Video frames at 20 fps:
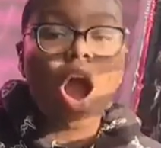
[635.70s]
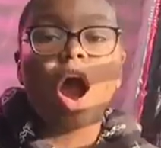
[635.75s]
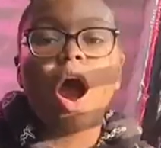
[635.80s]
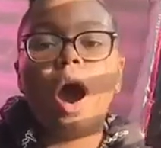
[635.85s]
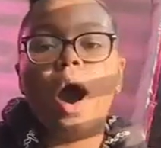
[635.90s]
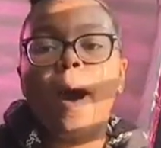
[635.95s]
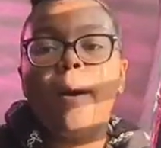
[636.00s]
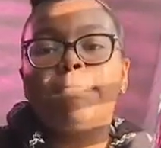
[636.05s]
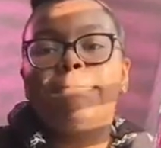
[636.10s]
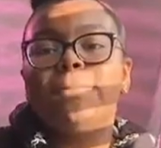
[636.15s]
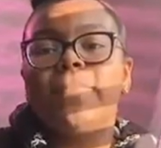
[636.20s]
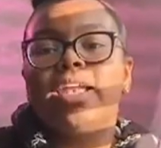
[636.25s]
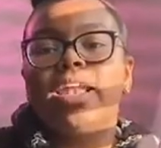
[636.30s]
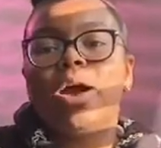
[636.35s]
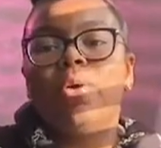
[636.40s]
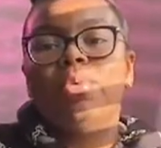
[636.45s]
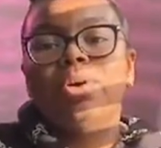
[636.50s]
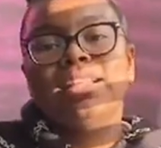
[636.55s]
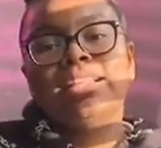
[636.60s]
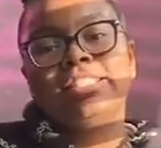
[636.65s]
and
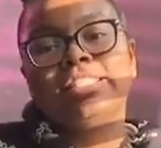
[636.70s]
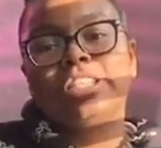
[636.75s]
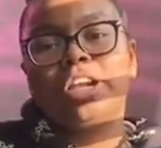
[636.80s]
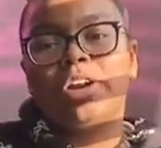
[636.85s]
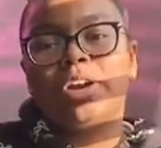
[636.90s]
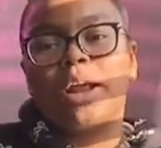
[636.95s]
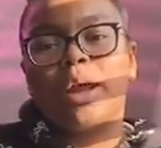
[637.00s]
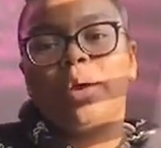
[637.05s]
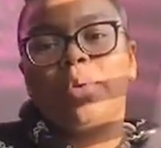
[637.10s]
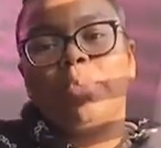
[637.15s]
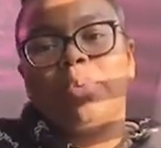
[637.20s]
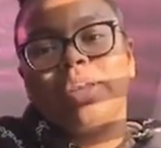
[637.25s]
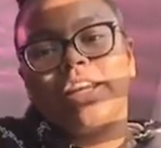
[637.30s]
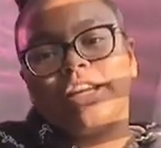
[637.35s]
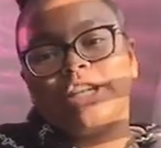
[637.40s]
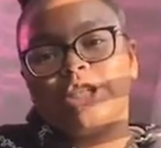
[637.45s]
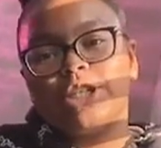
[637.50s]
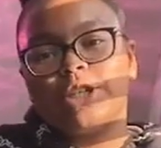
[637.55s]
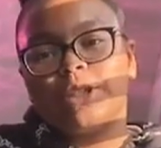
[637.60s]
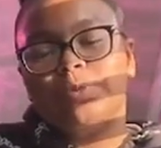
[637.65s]
I will insert a
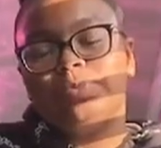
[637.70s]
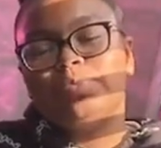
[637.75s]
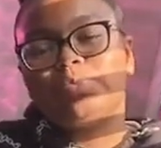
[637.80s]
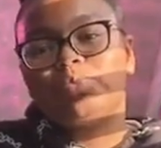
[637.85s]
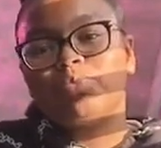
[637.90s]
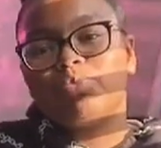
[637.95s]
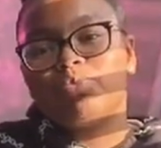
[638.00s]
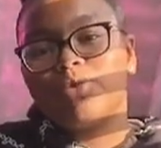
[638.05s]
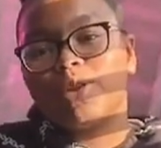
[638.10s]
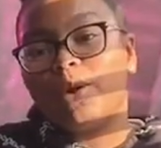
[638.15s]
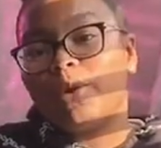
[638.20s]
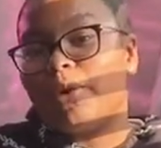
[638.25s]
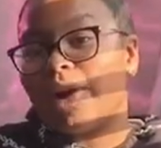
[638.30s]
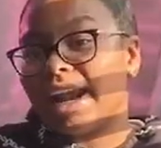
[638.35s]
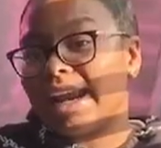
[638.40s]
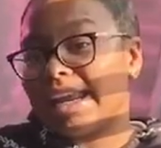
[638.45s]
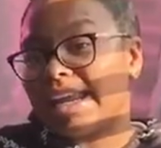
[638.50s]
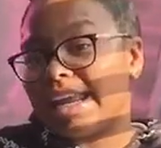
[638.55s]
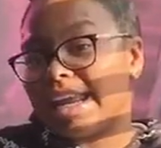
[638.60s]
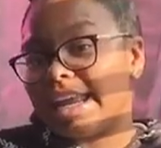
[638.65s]
picture
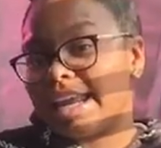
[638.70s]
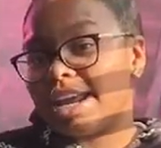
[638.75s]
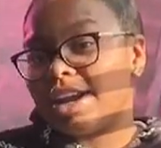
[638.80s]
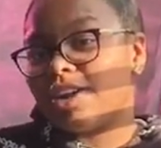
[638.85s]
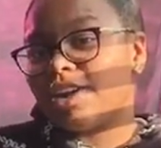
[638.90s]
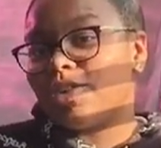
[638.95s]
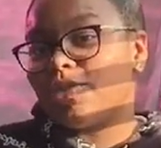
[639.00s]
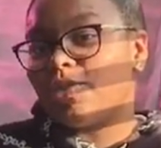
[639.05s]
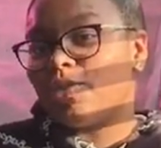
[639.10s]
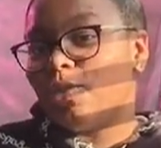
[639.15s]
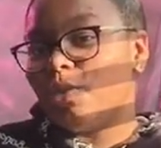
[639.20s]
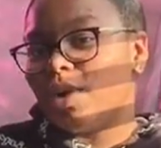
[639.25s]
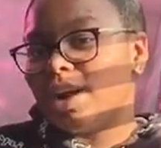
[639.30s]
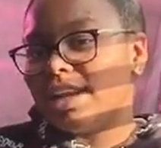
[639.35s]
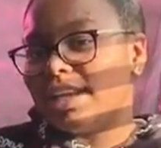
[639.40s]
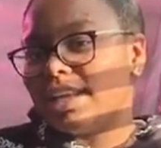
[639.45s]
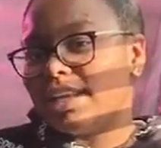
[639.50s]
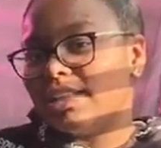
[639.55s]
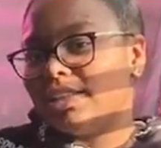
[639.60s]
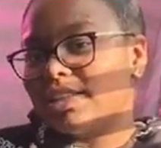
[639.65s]
right here of
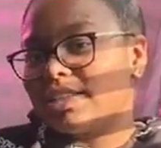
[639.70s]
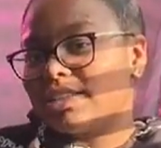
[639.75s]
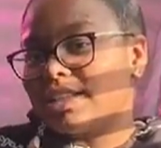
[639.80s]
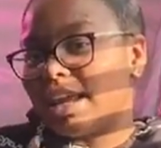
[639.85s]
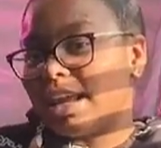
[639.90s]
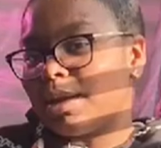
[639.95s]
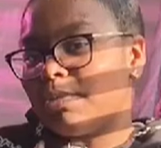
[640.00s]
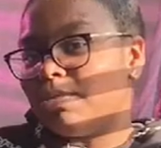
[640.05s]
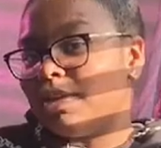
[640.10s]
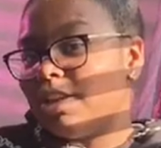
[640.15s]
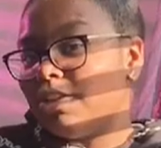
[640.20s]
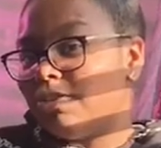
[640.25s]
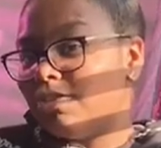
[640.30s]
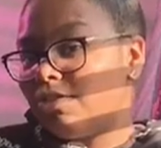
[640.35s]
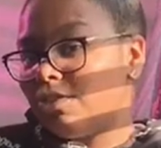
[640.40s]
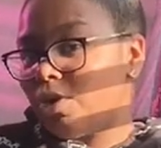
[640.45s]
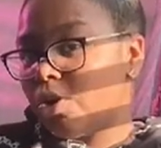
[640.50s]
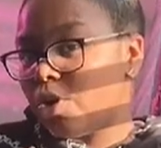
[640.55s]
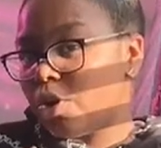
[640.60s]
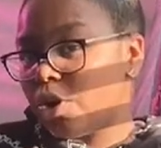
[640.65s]
what it looks like
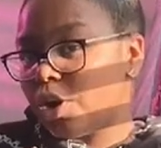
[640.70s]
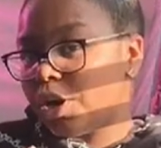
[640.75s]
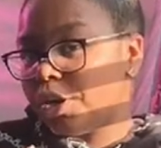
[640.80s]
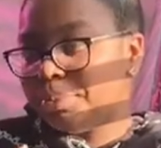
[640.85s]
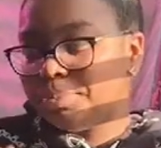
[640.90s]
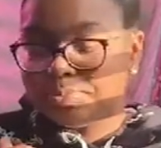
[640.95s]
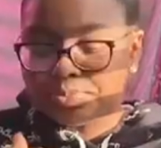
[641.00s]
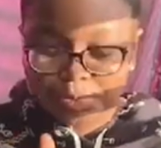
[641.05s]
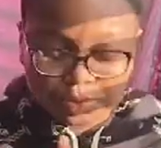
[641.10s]
before,